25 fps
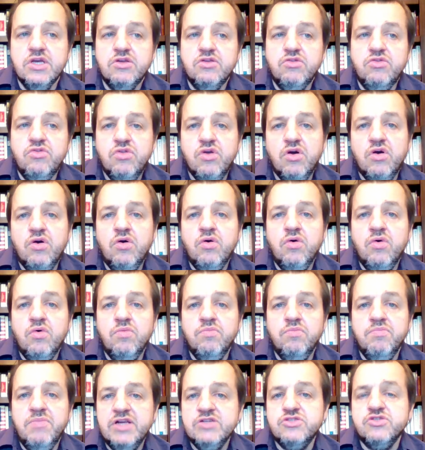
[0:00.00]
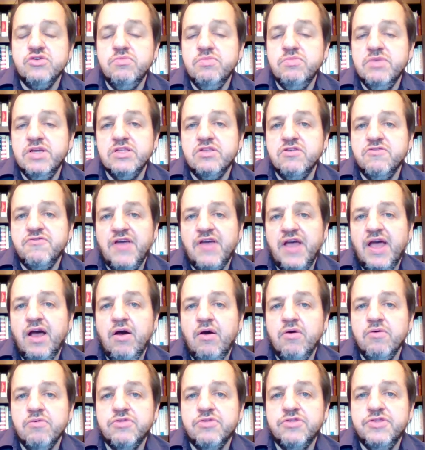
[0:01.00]
no measurement of
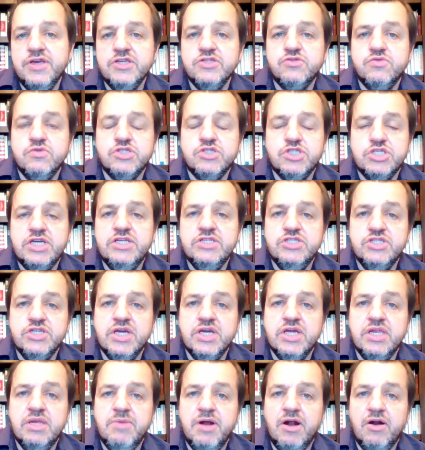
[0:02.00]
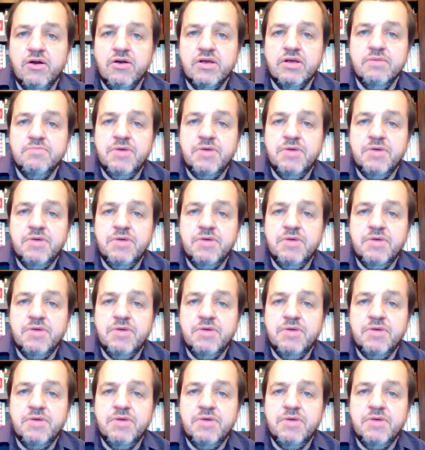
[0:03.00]
how things were changing in American